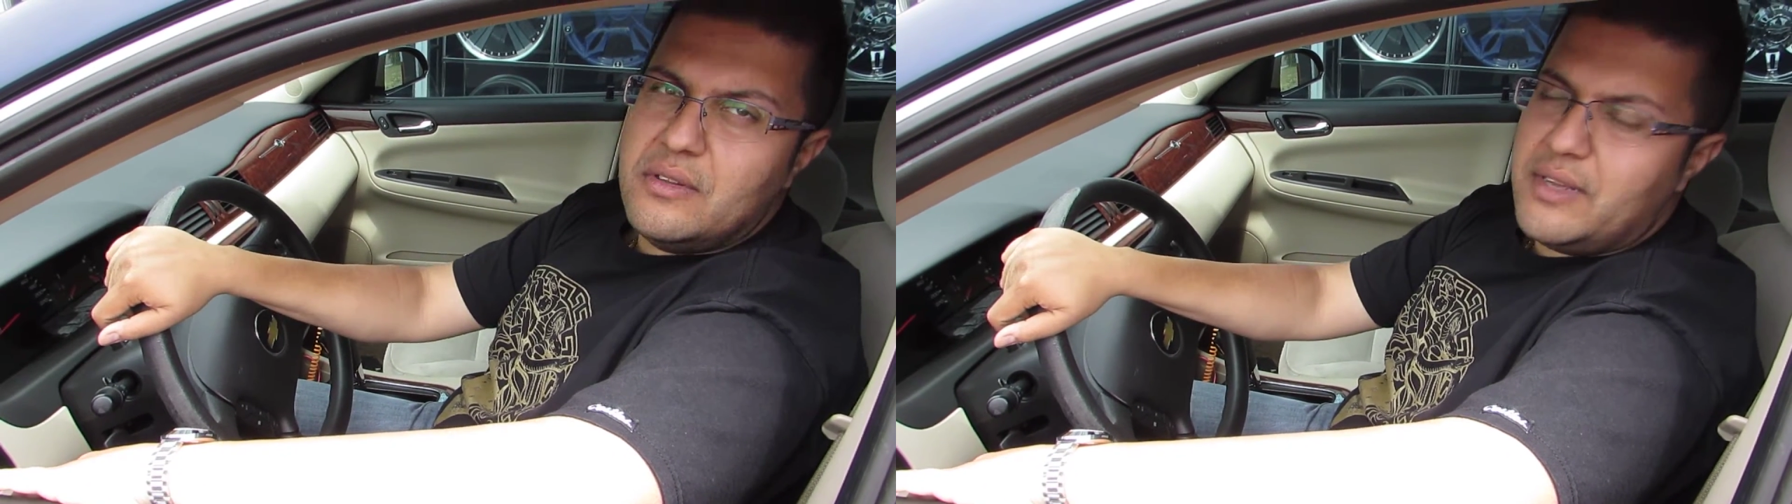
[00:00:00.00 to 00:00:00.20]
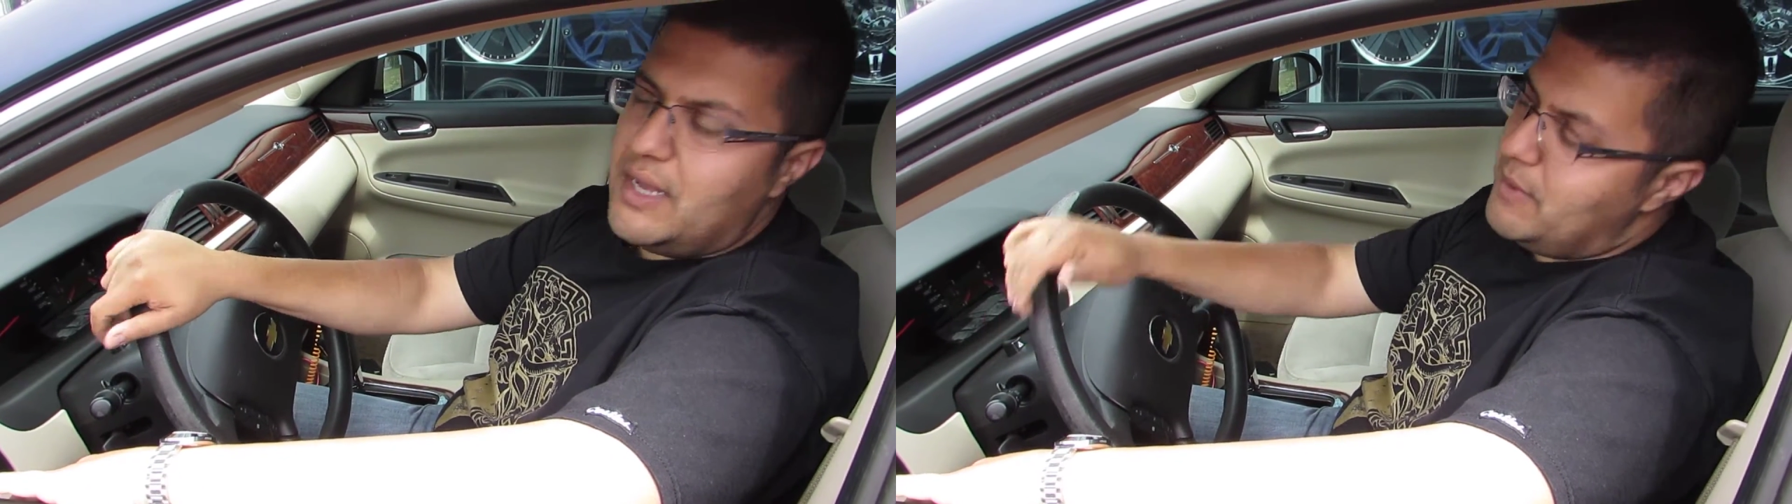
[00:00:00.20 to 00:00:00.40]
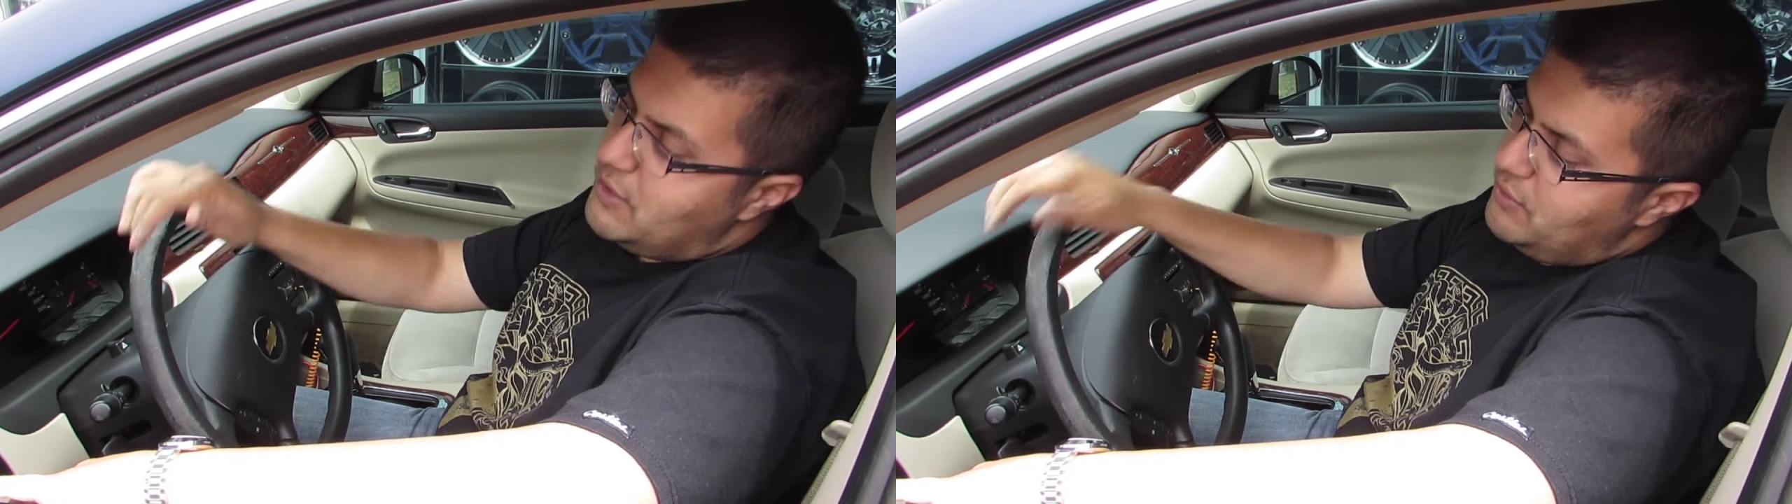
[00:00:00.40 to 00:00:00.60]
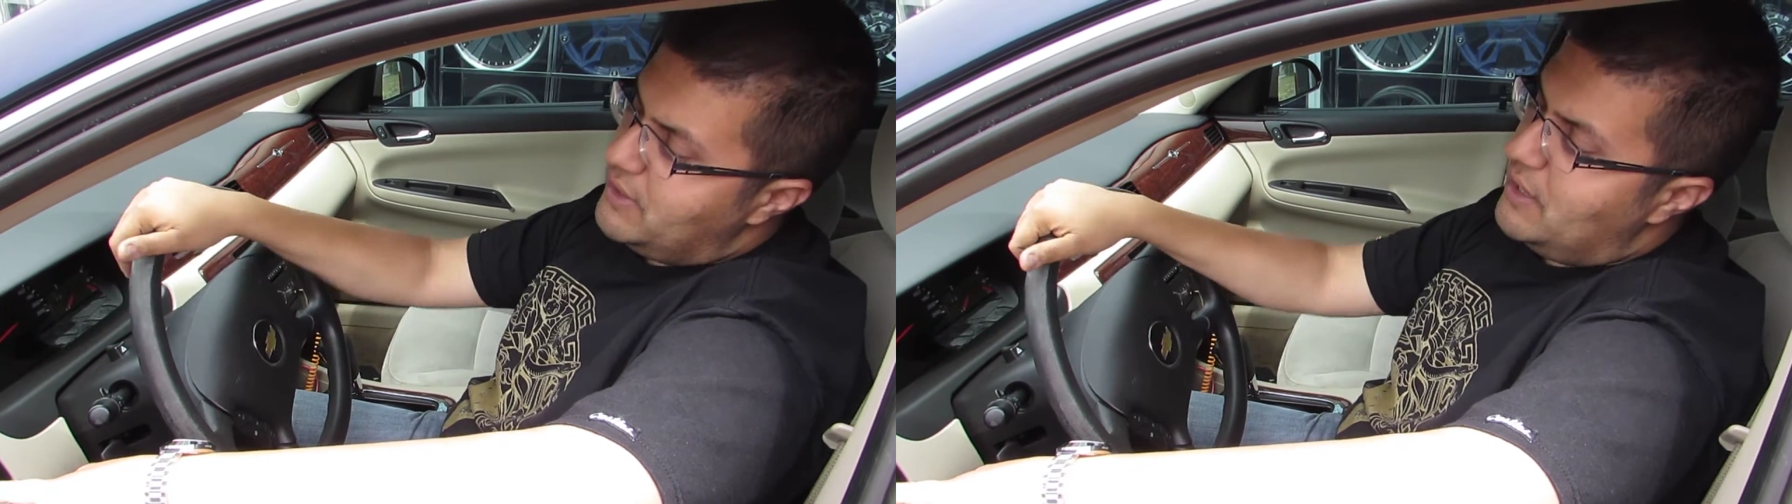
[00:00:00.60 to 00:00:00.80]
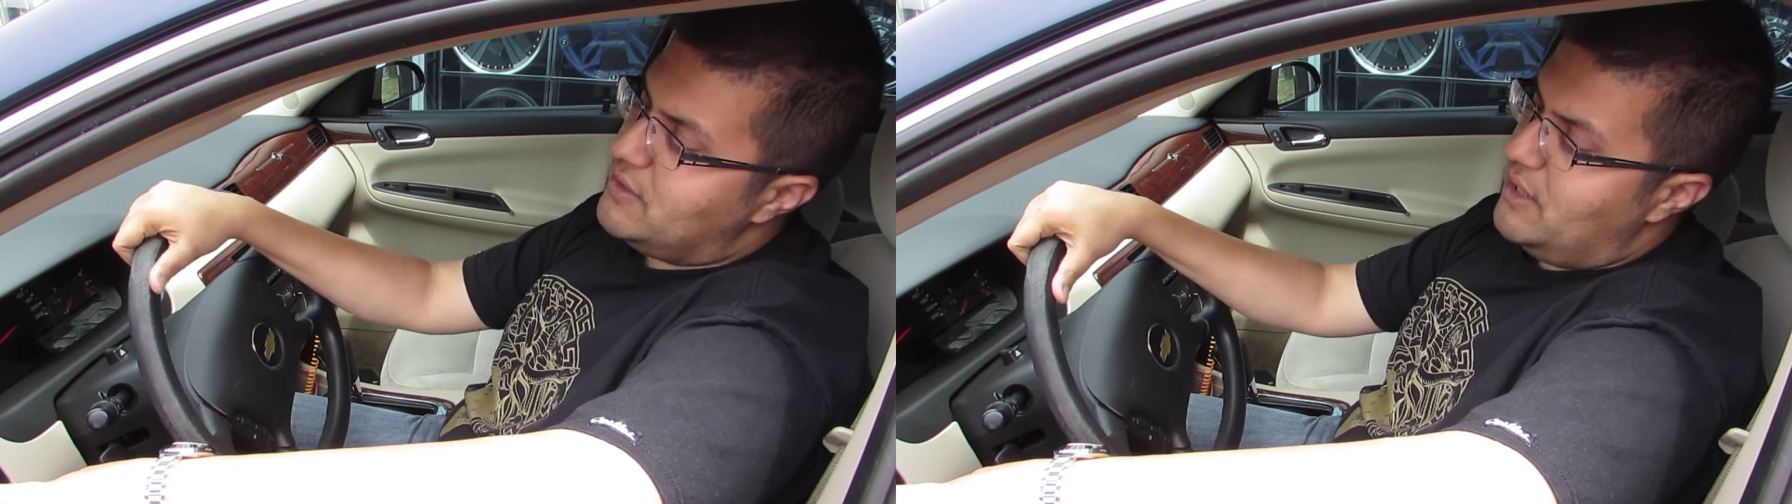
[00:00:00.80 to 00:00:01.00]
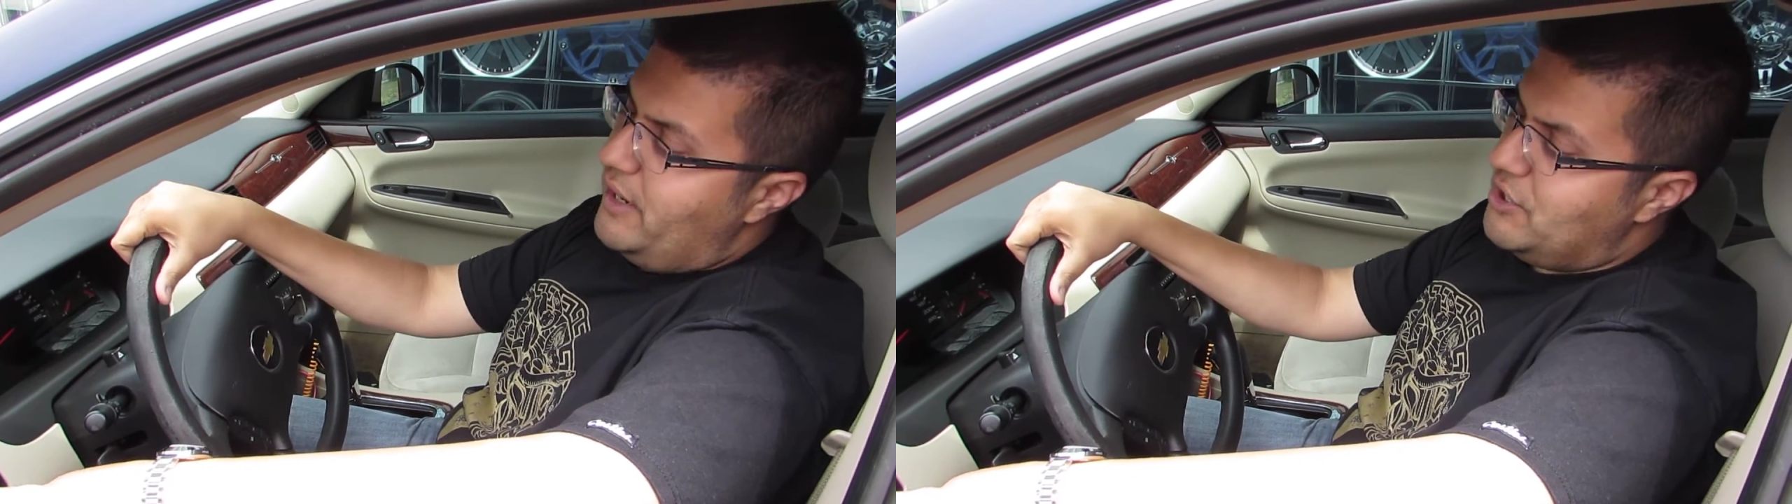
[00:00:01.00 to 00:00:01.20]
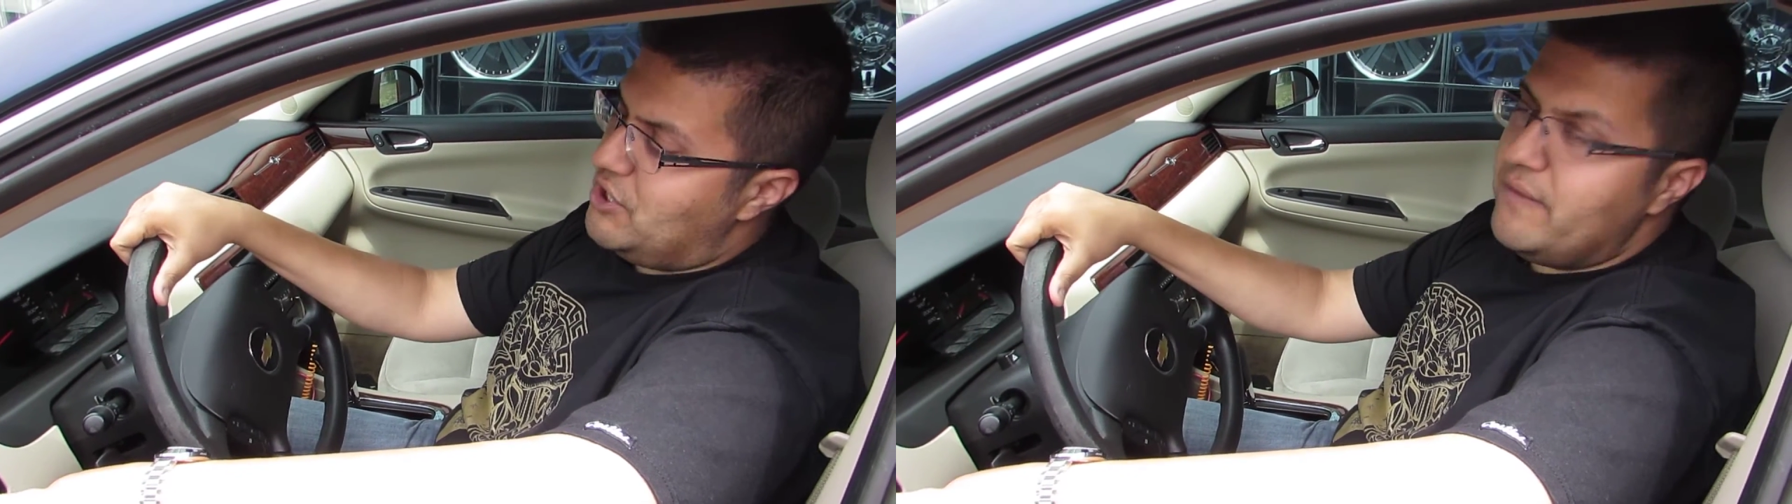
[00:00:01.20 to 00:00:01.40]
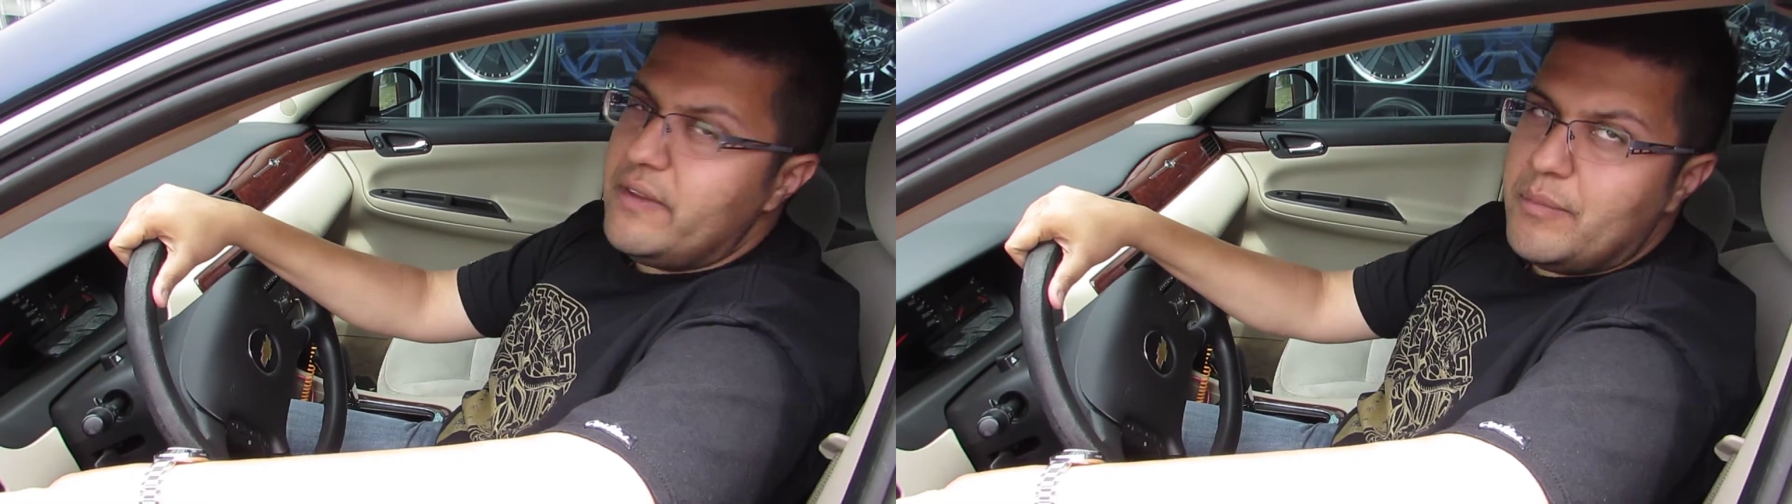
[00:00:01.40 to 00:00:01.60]
I got my two thousand nine
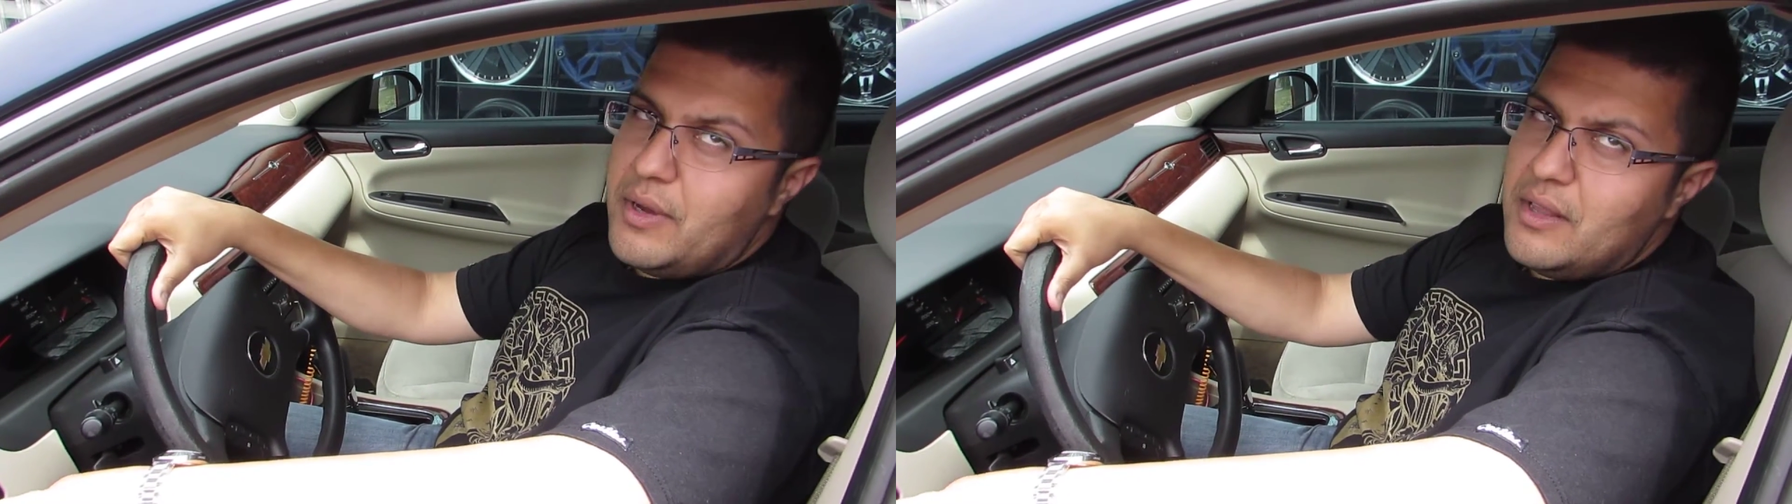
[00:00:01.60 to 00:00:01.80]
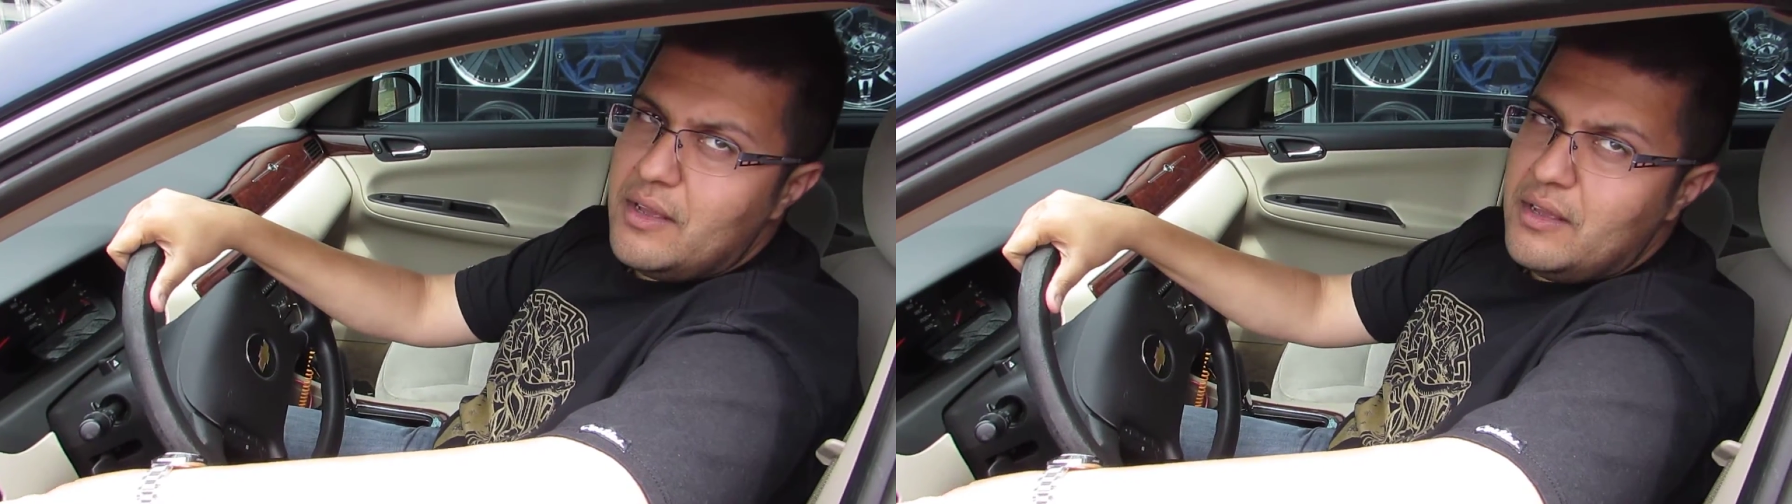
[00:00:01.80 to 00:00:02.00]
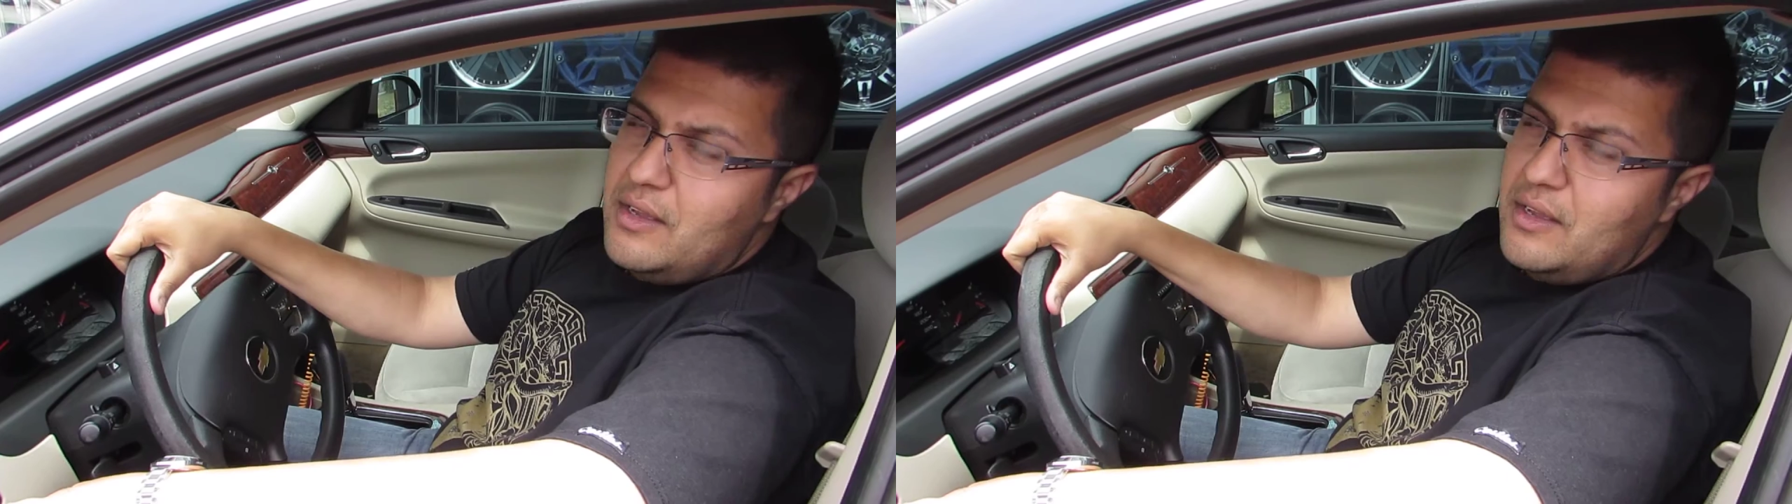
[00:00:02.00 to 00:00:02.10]
Chevy Impala.